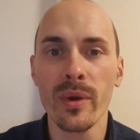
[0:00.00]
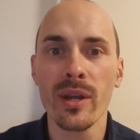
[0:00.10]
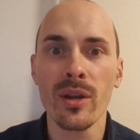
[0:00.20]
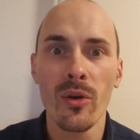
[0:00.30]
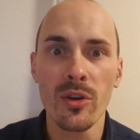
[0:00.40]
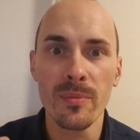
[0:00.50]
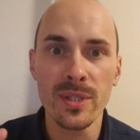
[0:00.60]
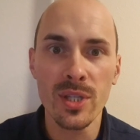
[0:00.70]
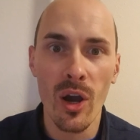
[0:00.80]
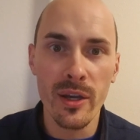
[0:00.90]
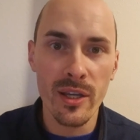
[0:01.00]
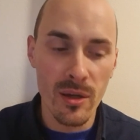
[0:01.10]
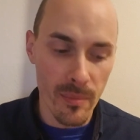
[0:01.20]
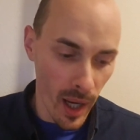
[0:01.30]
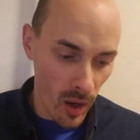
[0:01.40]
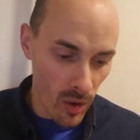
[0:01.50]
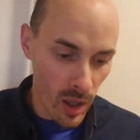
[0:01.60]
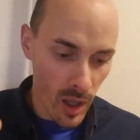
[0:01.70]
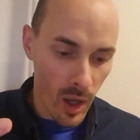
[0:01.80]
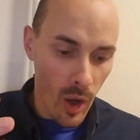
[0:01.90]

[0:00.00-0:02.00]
We are going to be talking about